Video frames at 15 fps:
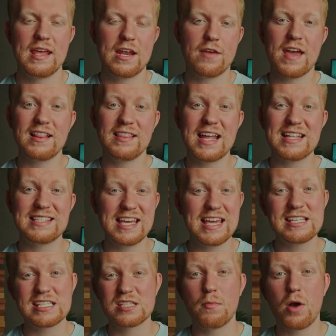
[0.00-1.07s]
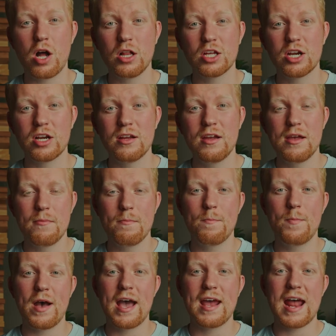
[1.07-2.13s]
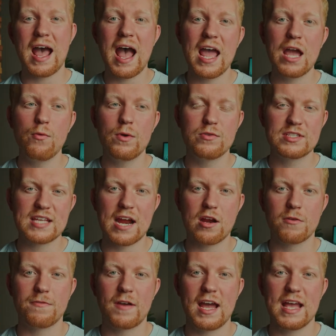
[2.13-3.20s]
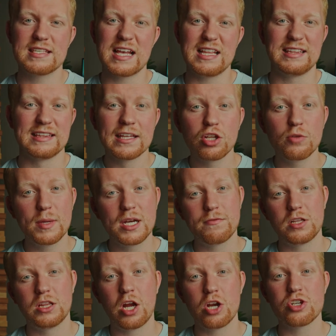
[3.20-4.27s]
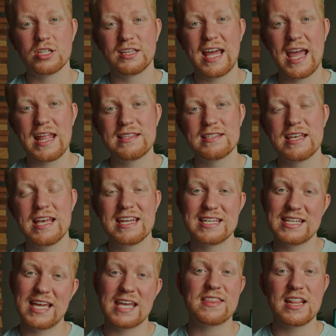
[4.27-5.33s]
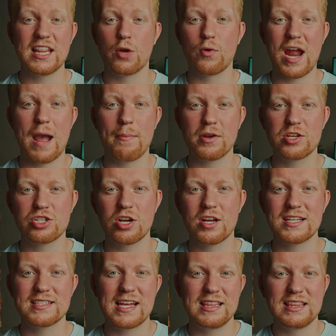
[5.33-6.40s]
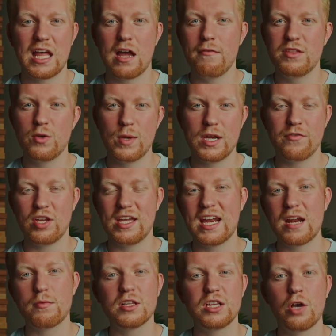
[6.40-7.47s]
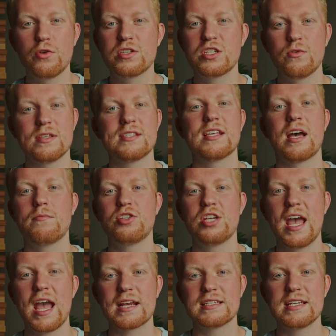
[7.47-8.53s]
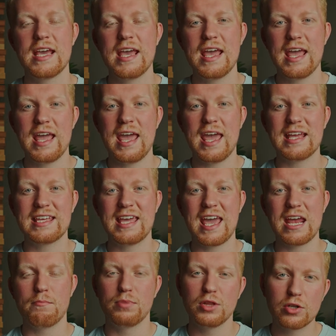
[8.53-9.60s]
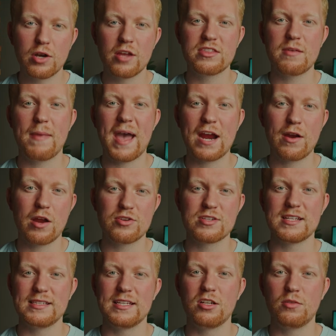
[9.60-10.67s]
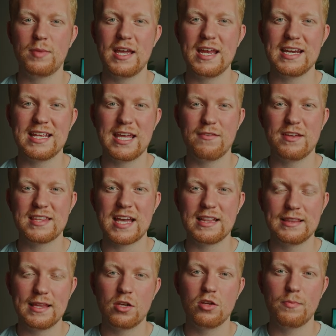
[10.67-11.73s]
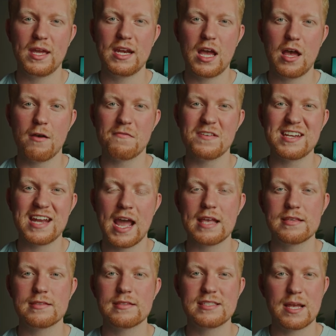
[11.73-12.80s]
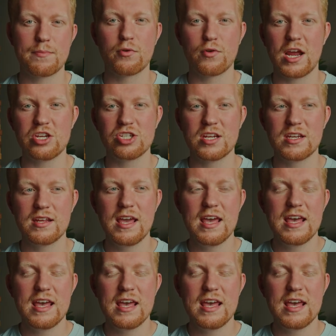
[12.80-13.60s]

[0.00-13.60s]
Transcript: Now that lens is smaller, but I would sacrifice a little bit of a larger lens to get that lower aperture, because I love that whenever you get up close to a subject, it can blur out the background just a little bit and give it that little bit of nice separation,